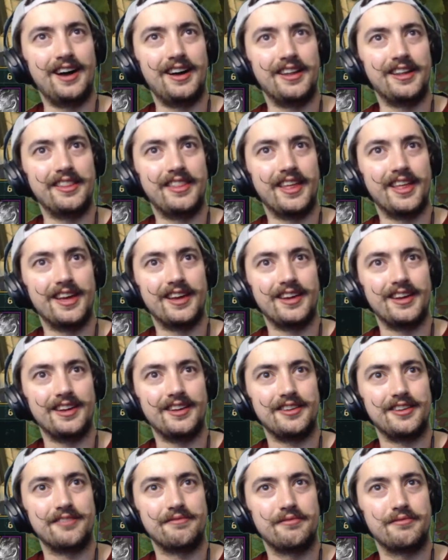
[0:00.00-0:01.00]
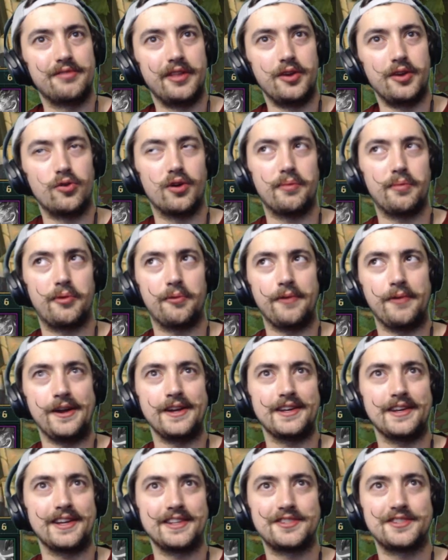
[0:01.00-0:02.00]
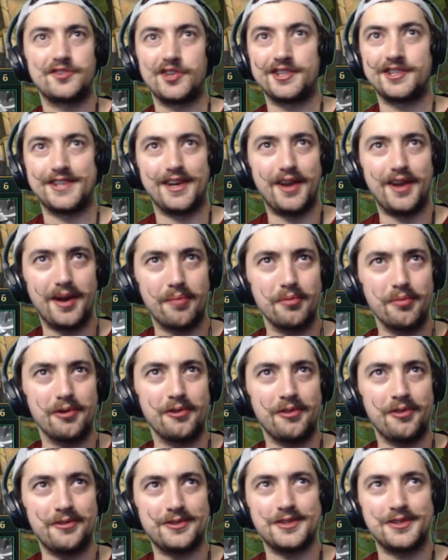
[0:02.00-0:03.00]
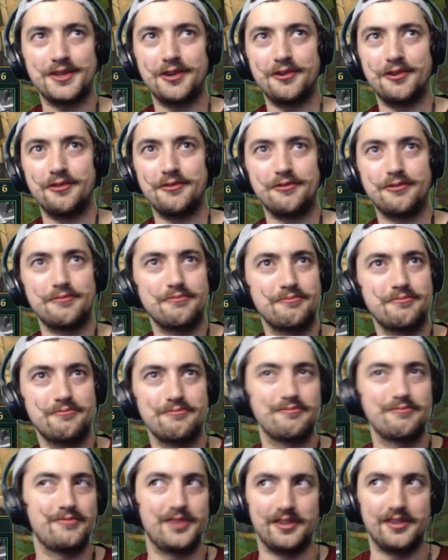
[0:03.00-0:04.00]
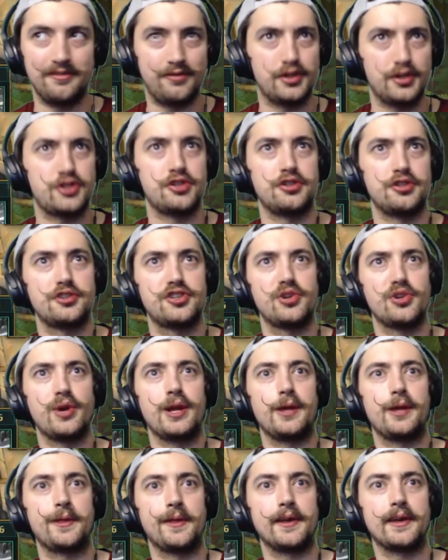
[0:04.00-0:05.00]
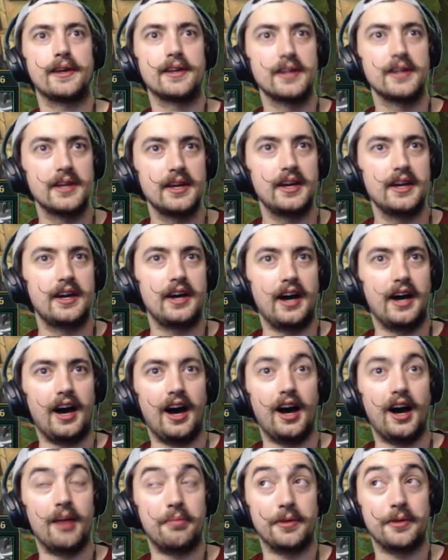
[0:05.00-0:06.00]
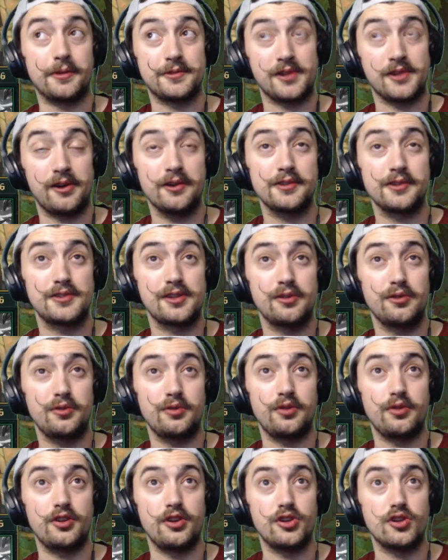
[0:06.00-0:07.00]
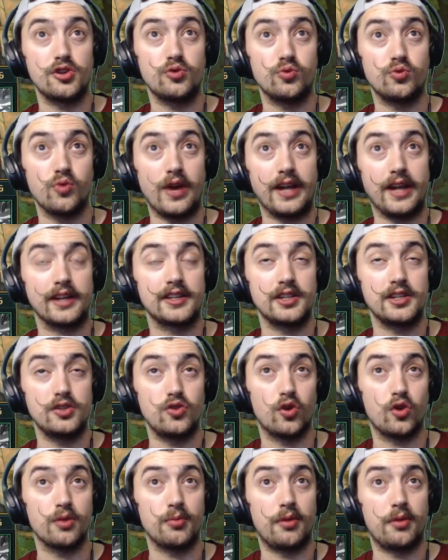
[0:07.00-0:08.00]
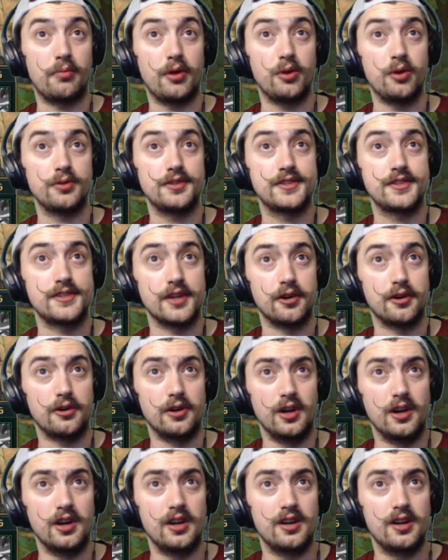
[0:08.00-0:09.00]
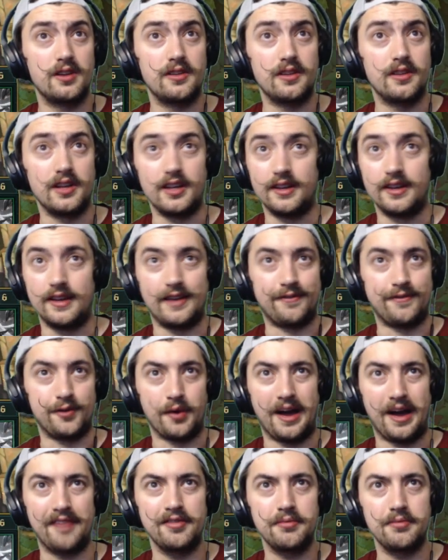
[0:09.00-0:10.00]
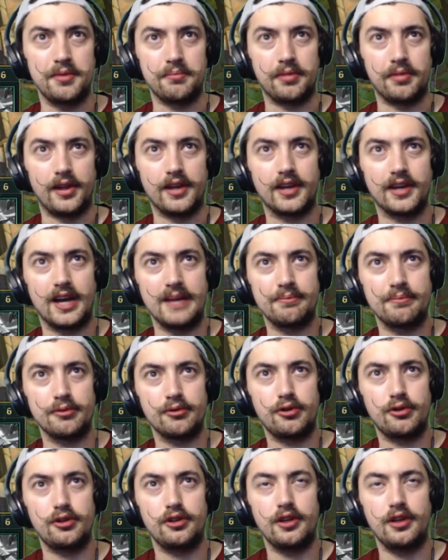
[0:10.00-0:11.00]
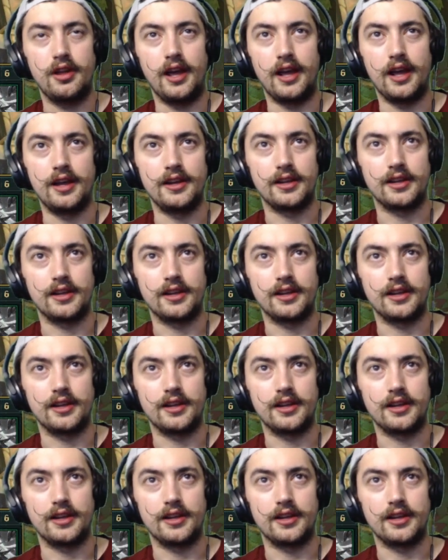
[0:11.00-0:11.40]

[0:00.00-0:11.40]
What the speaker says: than the normal rating. It's just a number, there's no divisions or anything. But there's also no ranked and normal modes, so if you haven't been playing Hyperroll and it